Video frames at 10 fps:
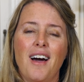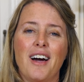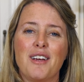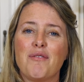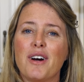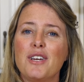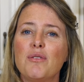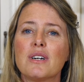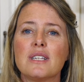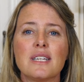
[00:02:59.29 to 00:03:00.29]
I invite
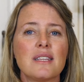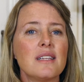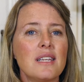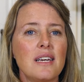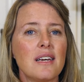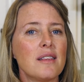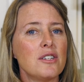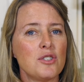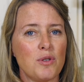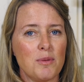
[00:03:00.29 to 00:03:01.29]
click the link in the
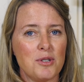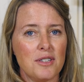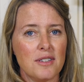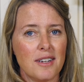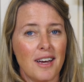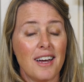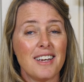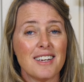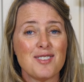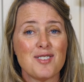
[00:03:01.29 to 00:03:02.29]
description and
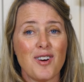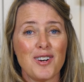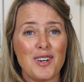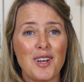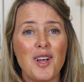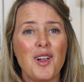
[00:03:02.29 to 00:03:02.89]
get started